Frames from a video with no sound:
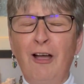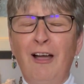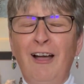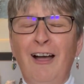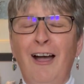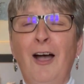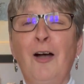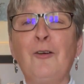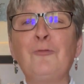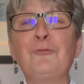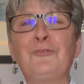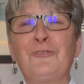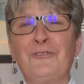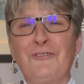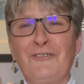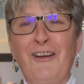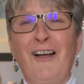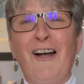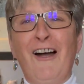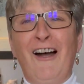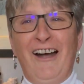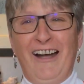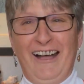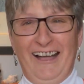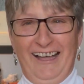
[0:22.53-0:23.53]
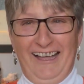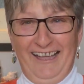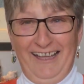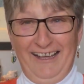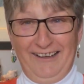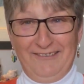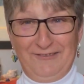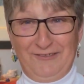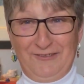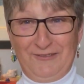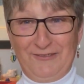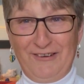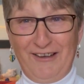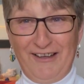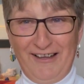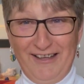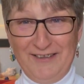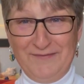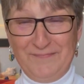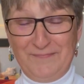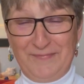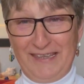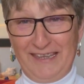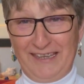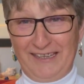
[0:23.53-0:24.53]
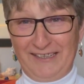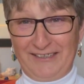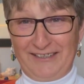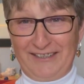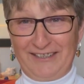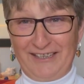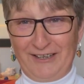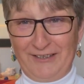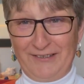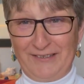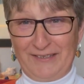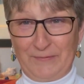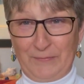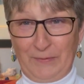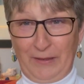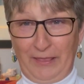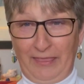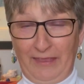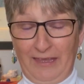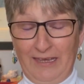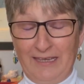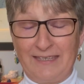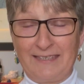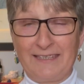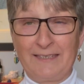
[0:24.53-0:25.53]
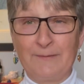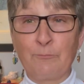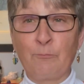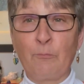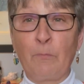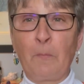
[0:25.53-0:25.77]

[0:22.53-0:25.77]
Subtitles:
I'll try and be concise with this.